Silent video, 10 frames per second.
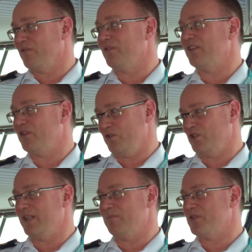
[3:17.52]
the, of the two
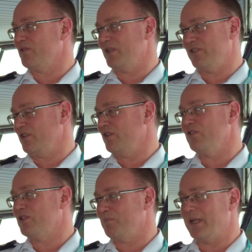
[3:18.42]
ships. So it's a
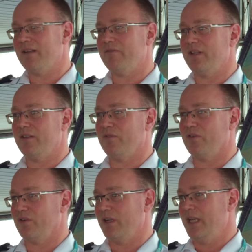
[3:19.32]
huge benefit yeah.
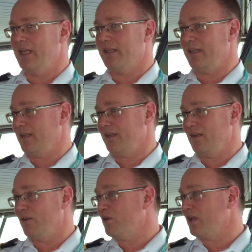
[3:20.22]
for the
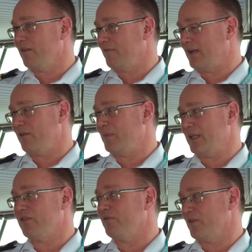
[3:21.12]
local
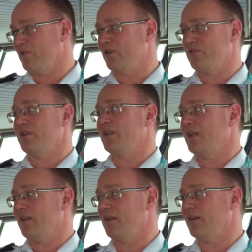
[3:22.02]
environment, of course, and,
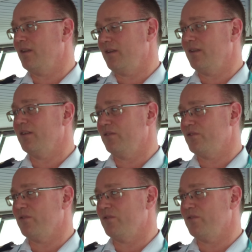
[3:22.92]
yeah. and uh,